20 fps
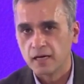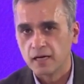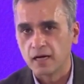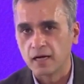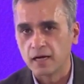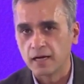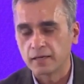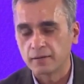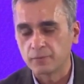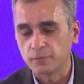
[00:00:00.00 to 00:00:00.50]

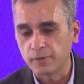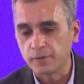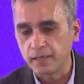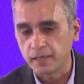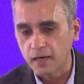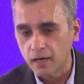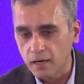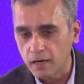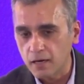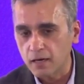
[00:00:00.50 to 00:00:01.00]
And
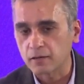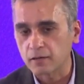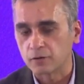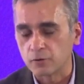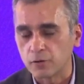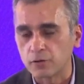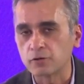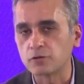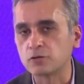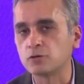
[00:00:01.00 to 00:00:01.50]
we are
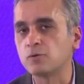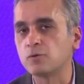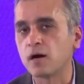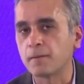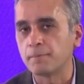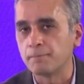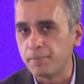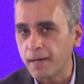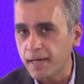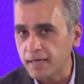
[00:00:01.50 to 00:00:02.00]
going to do
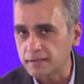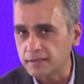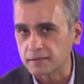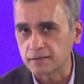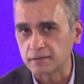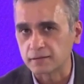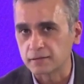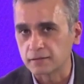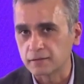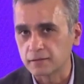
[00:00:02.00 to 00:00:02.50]
our
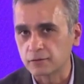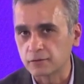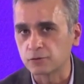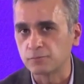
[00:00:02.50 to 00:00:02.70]
best